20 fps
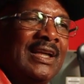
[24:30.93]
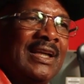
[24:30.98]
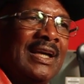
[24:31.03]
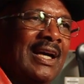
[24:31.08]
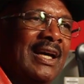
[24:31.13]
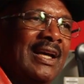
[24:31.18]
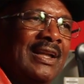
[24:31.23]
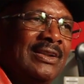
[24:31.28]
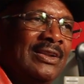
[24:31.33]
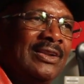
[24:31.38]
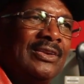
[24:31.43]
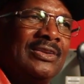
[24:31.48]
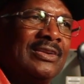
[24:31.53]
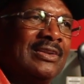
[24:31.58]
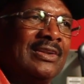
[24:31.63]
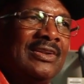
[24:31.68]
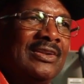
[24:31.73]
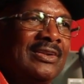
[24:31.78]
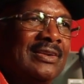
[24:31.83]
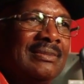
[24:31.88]
and used
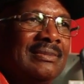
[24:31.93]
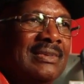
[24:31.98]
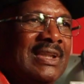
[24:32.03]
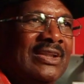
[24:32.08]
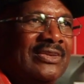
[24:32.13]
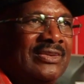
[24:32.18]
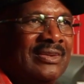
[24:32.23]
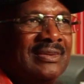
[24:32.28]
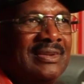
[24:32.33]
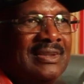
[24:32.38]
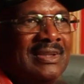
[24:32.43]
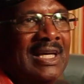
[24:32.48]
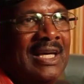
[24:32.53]
to listen